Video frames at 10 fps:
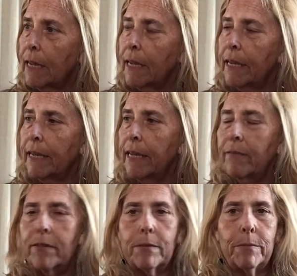you
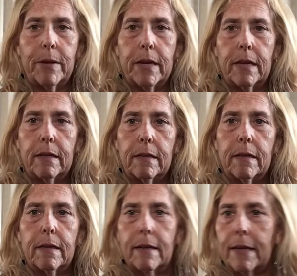give it a minute,
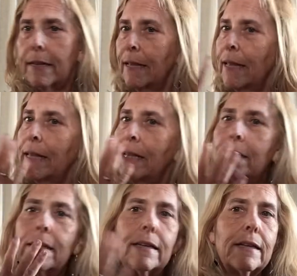and
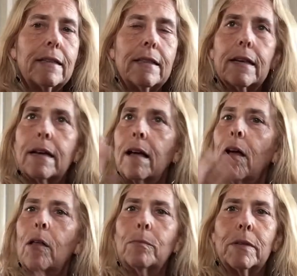then the
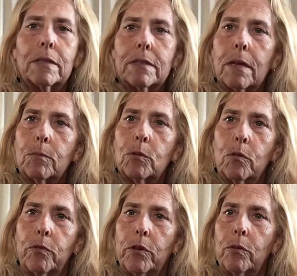calmness comes
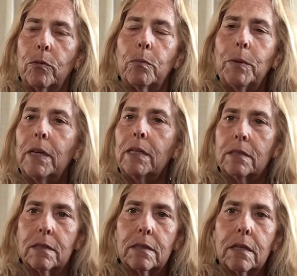over you, the
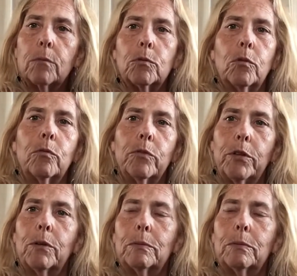peace comes over you.